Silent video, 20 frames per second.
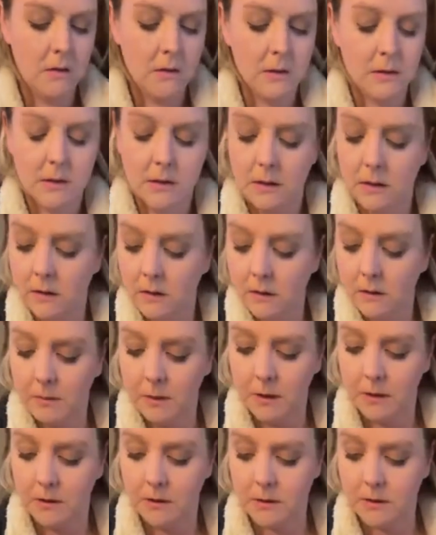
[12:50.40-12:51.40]
Here's
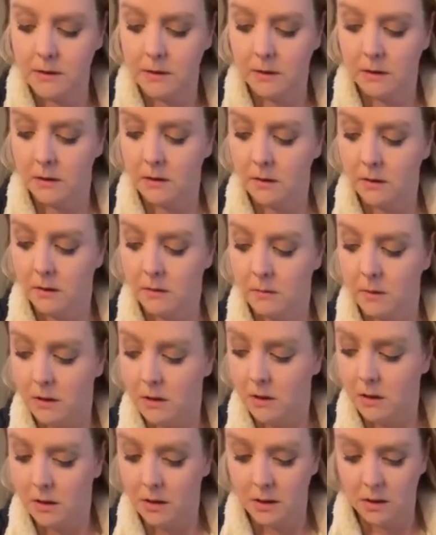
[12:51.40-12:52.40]
some, here's some.
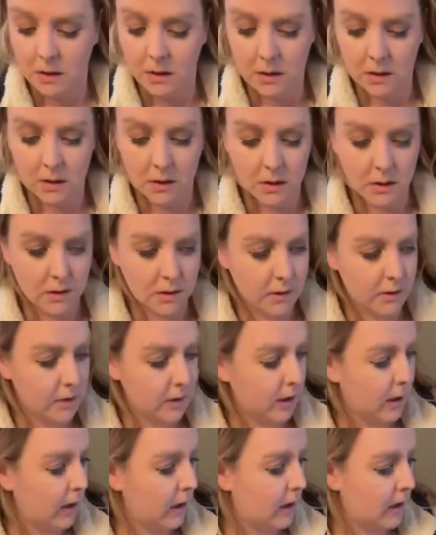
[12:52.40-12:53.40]

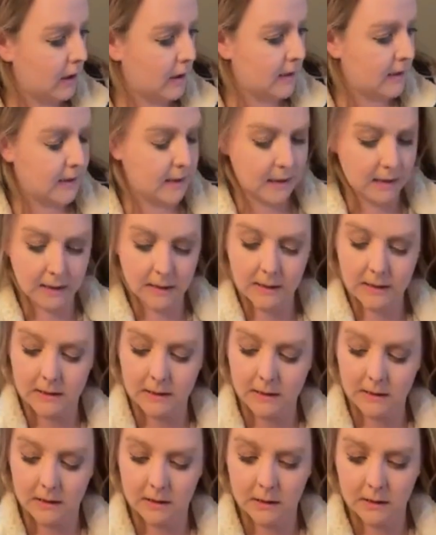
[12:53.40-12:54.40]
So you're gonna get
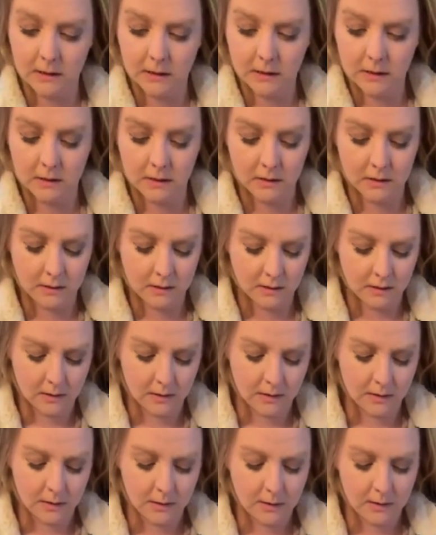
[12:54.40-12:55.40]
6
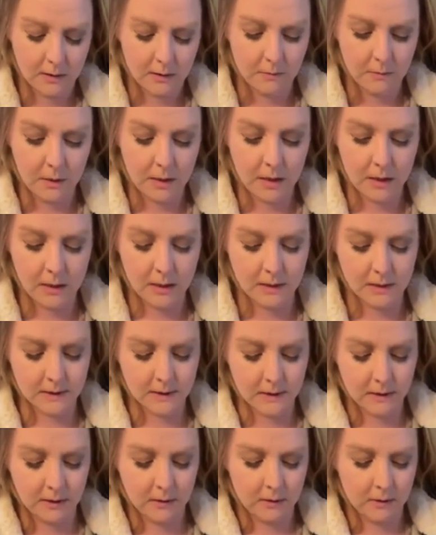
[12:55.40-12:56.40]

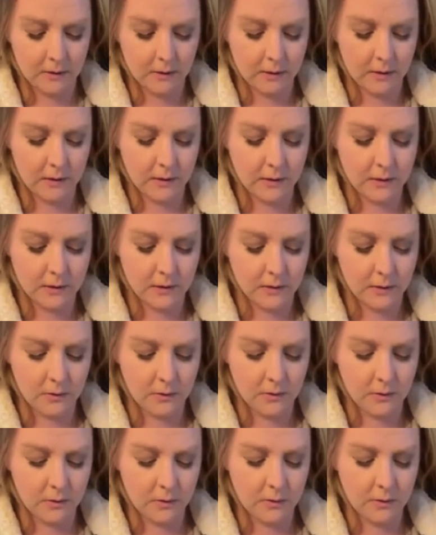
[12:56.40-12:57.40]
beads, and all you're gonna
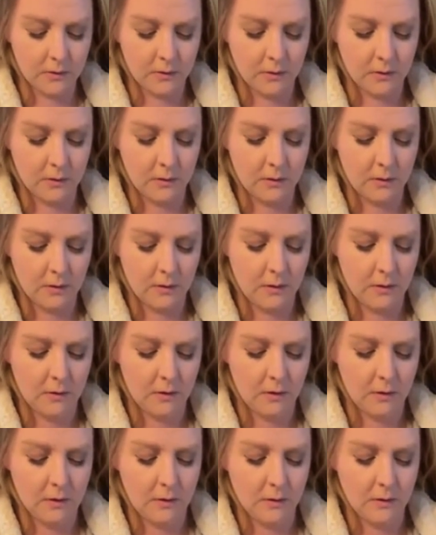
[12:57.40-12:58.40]
do
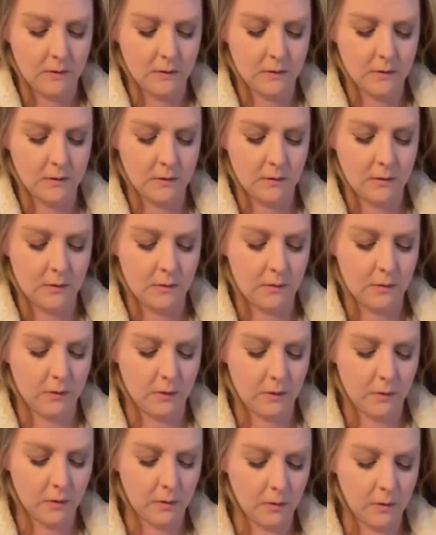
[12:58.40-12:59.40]
is go
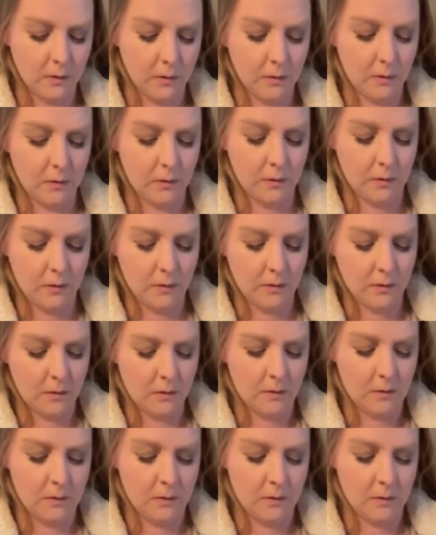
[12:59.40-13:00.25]
through the hole,